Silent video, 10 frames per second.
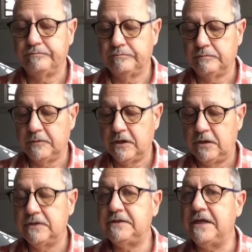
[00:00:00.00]

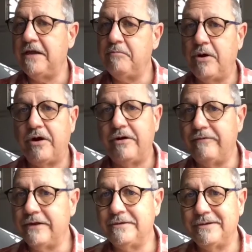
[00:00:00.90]
stain part of
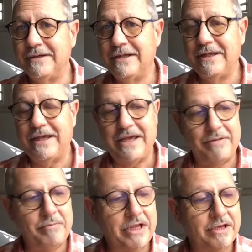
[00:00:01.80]
it and
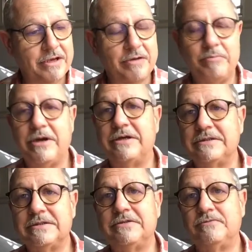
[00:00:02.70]
make a
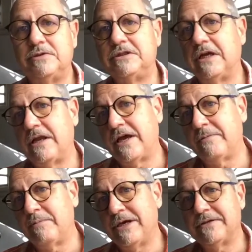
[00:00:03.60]
comparison of which I like
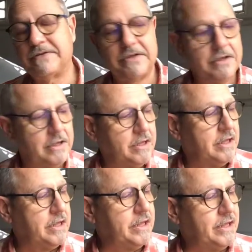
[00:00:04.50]
best.
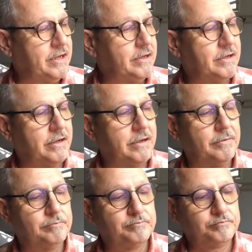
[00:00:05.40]
And
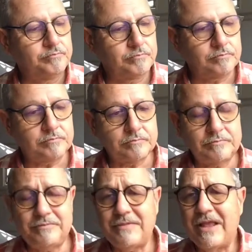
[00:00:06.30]
um,
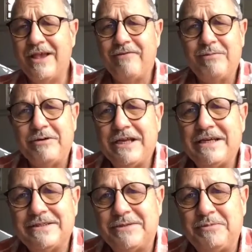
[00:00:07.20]
everybody
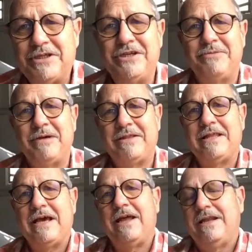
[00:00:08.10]
has their opinion about
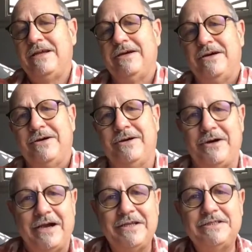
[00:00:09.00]
that. Uh,
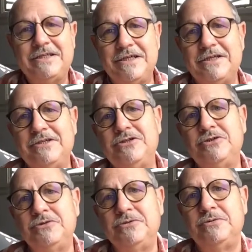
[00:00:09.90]
I tend to